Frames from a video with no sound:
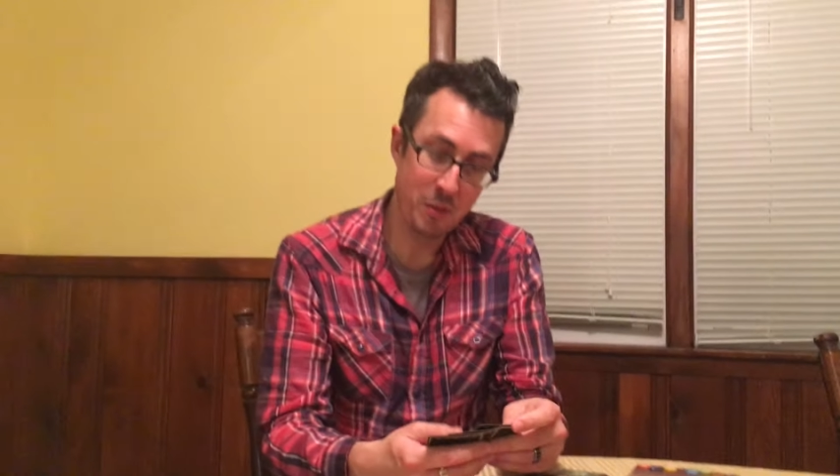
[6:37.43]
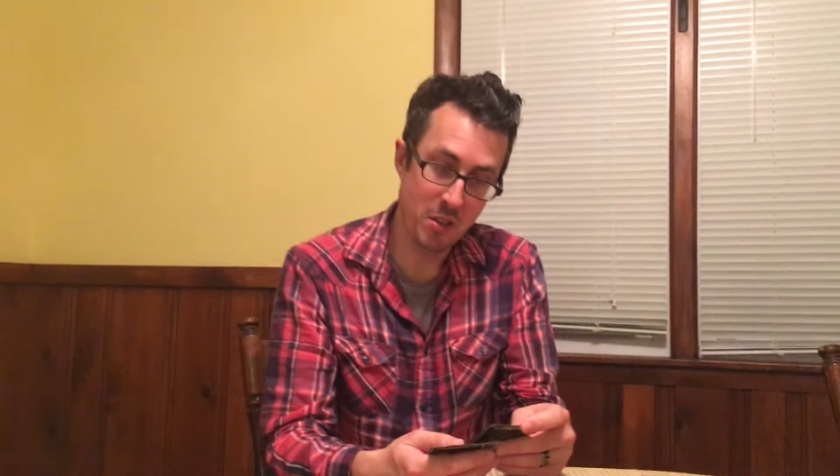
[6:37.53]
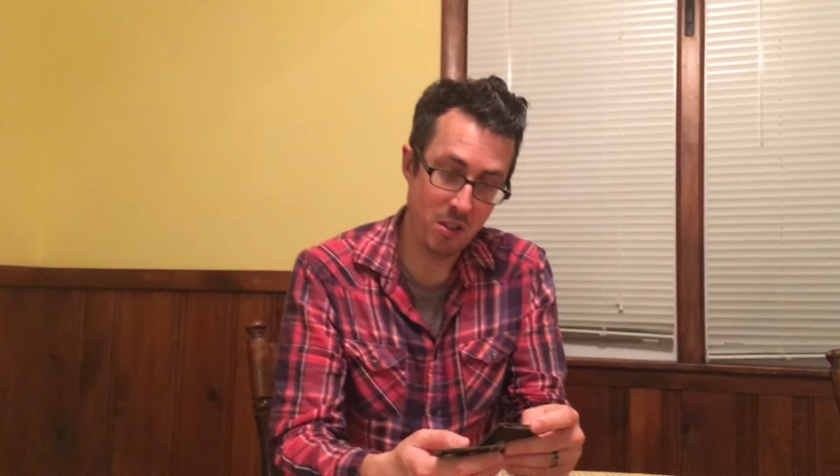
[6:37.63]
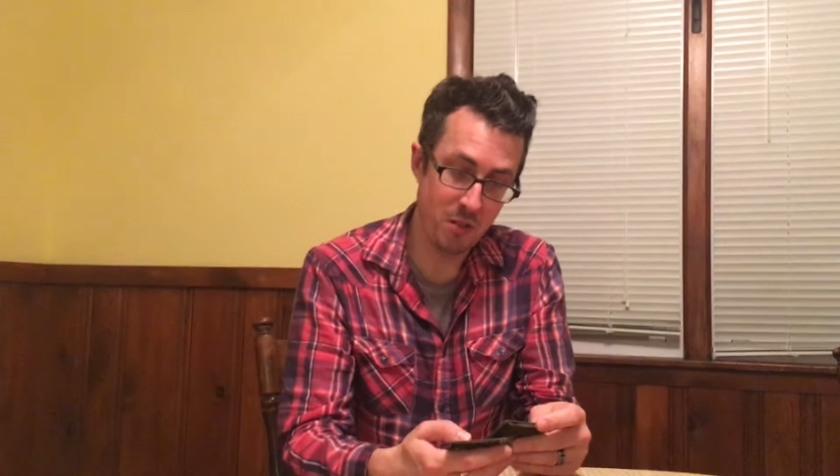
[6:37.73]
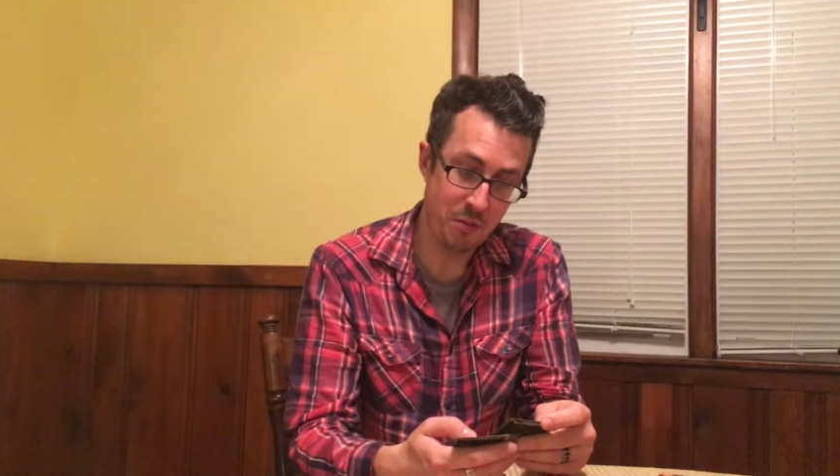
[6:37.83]

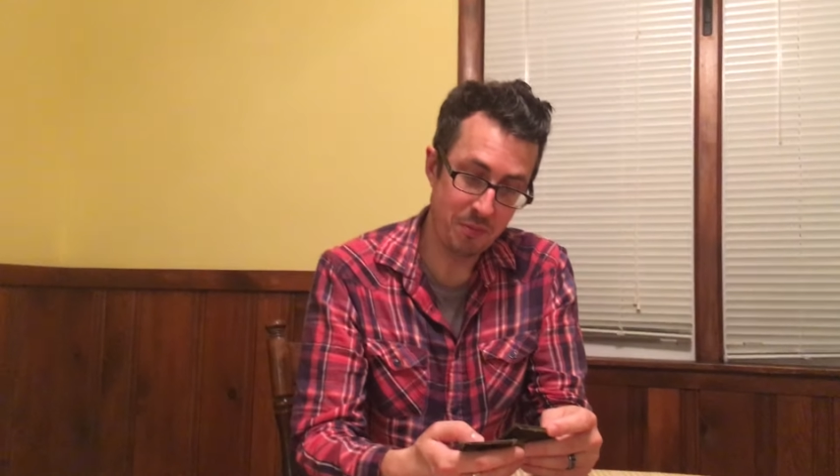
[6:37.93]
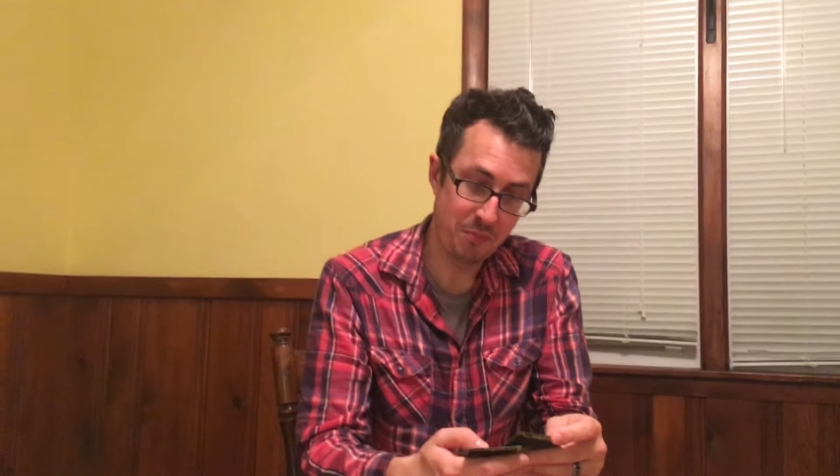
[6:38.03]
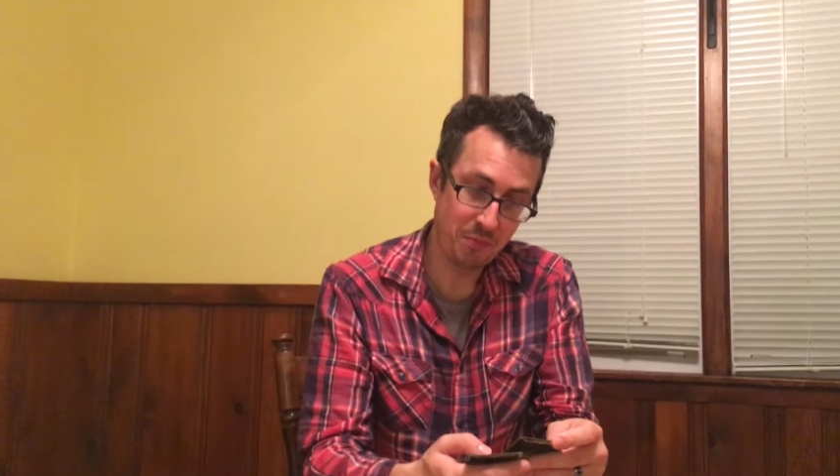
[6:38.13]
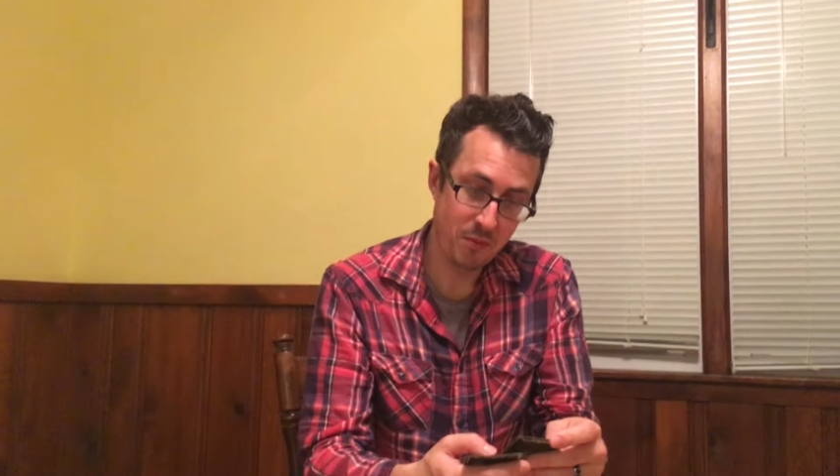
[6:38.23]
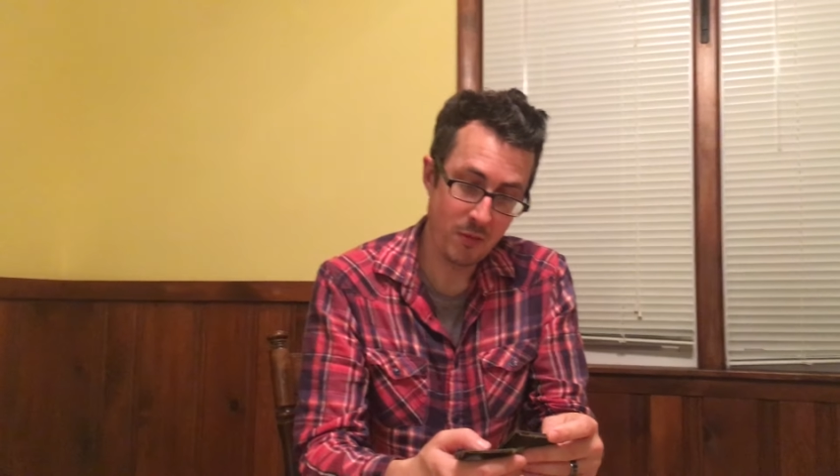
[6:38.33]
So
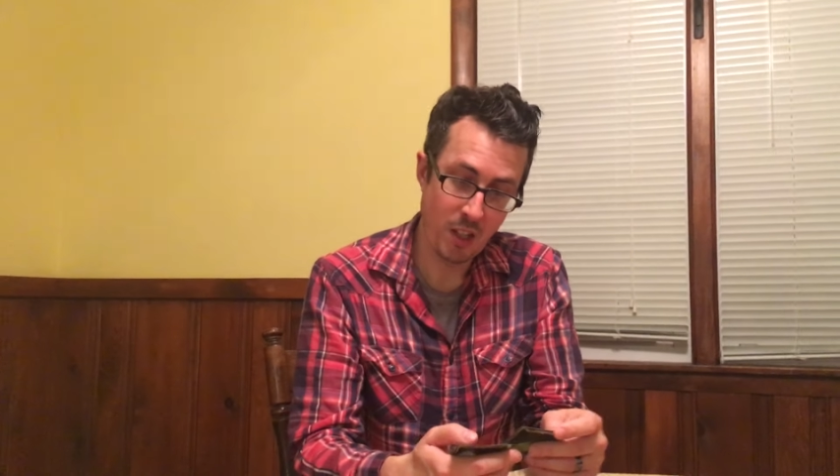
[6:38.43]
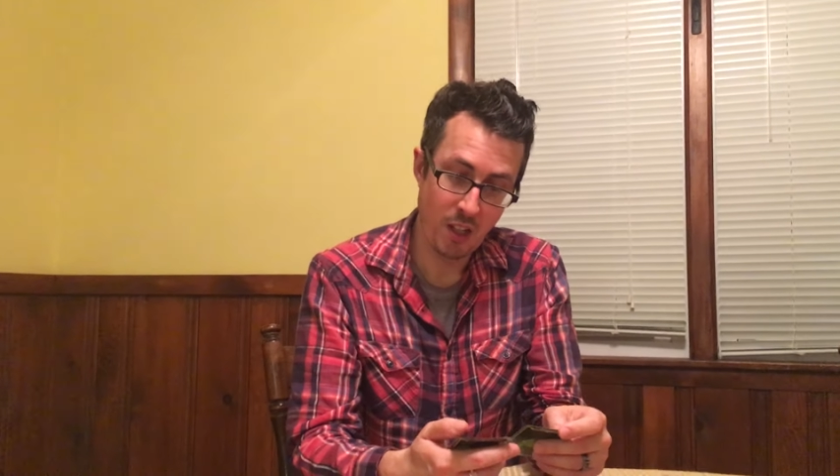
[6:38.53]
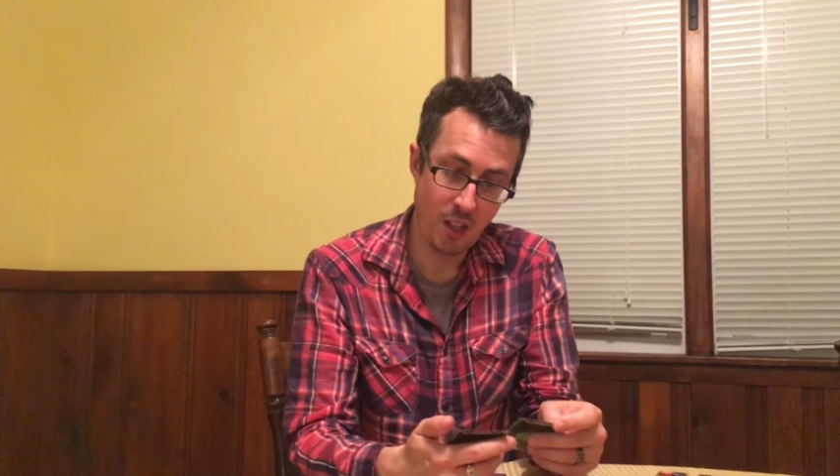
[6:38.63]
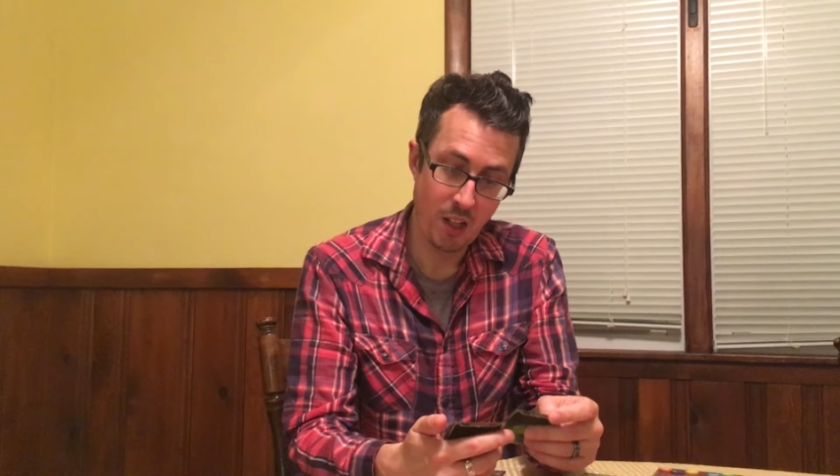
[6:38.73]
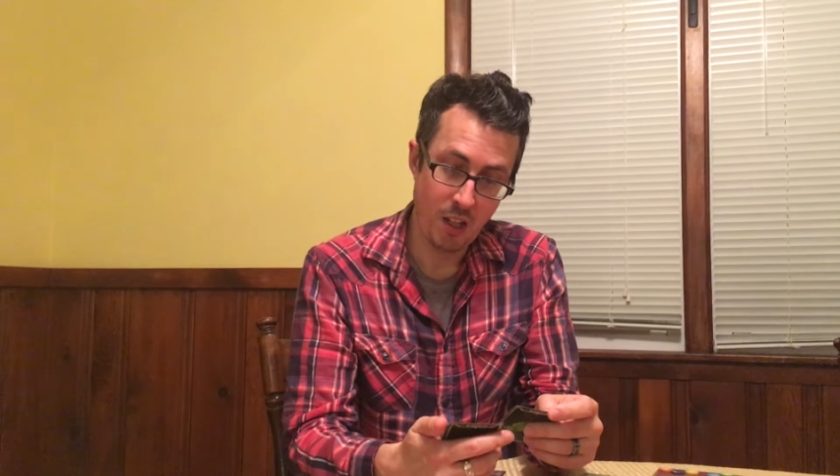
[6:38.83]

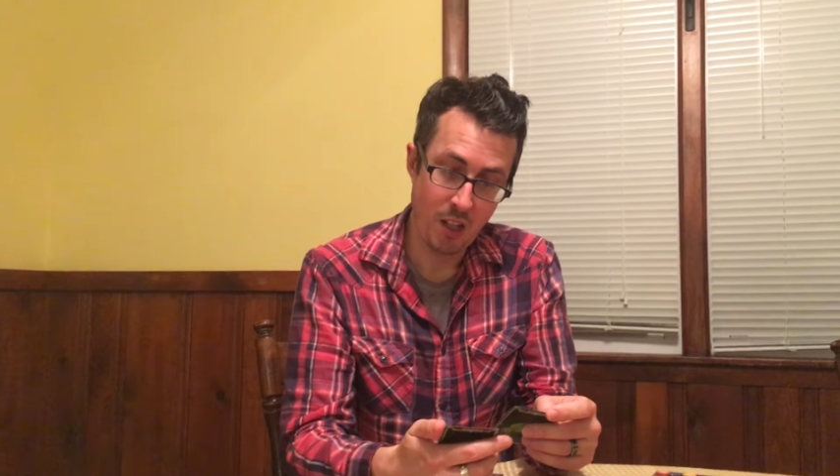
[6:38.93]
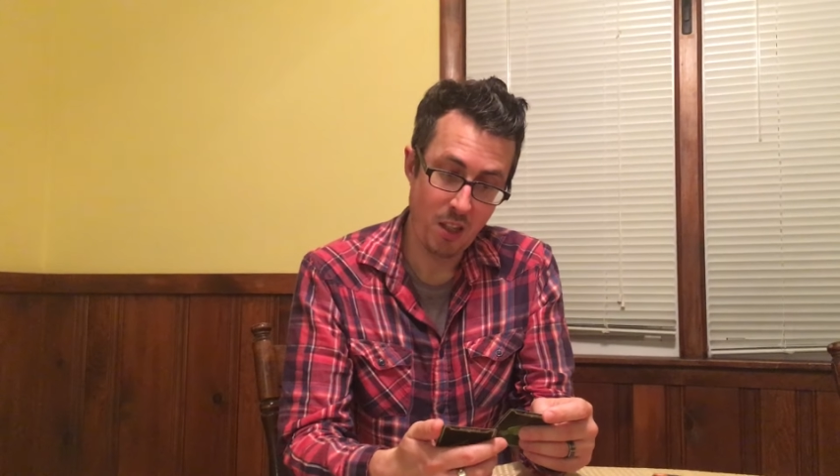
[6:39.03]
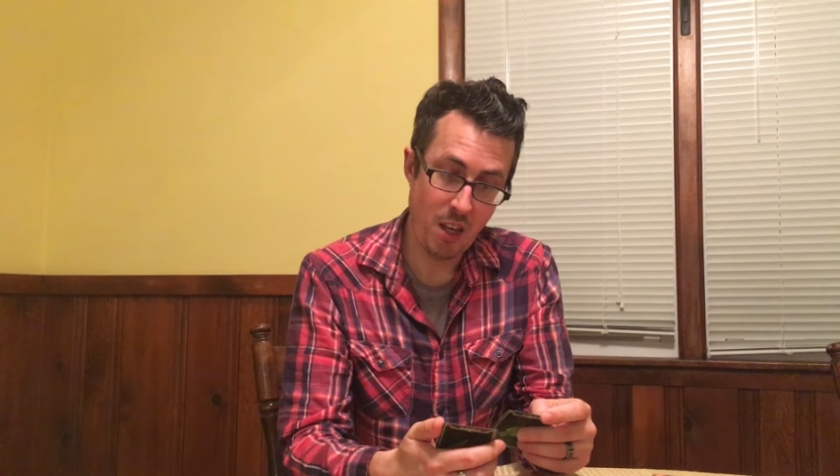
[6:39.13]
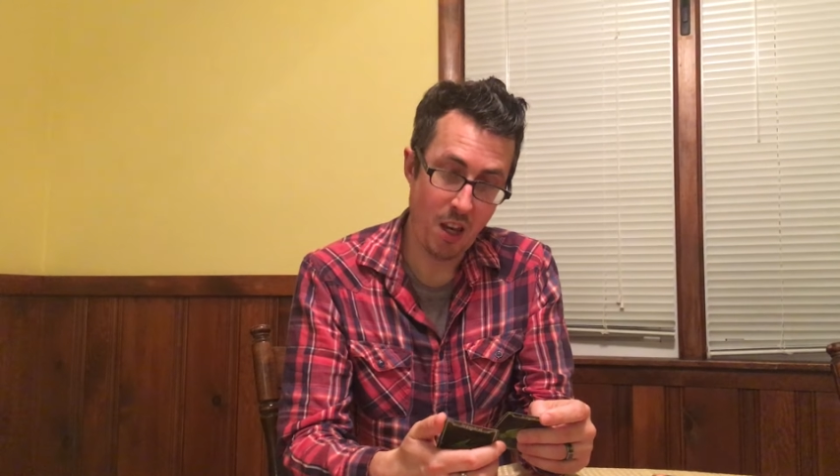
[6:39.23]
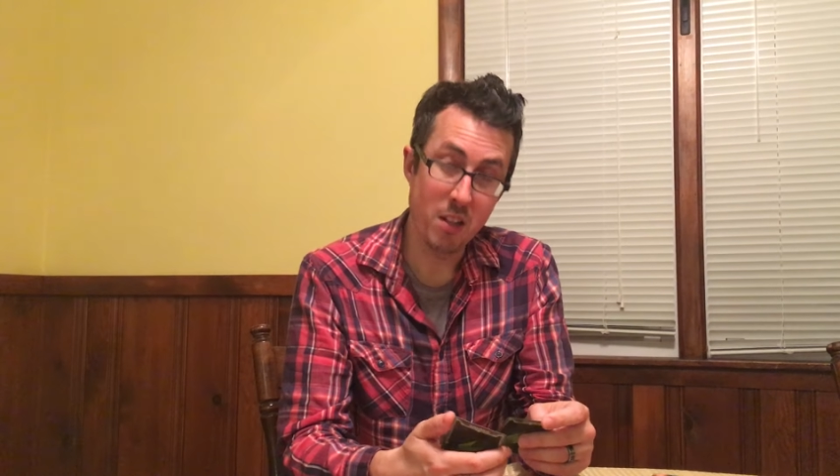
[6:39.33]

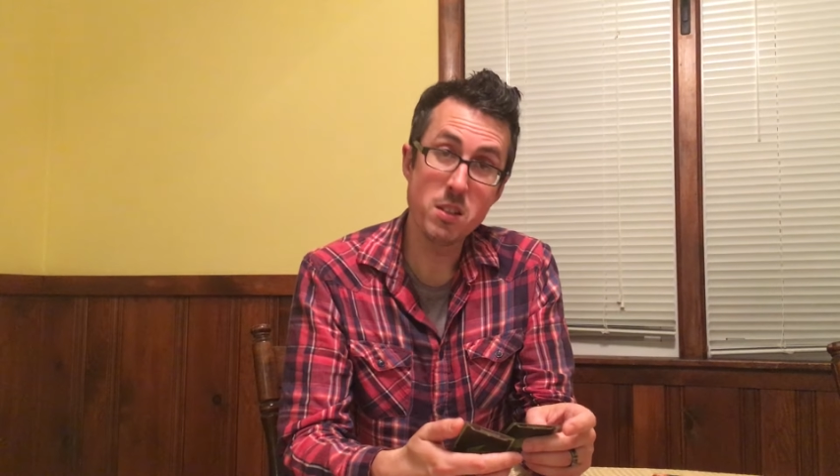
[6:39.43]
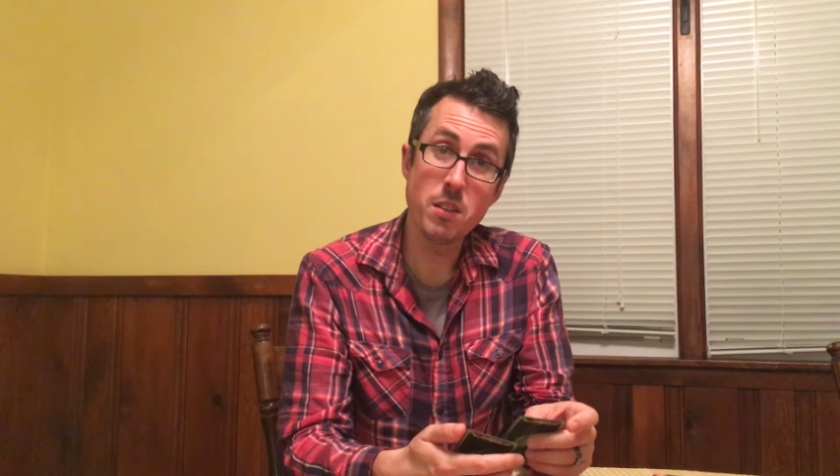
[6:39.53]
yeah,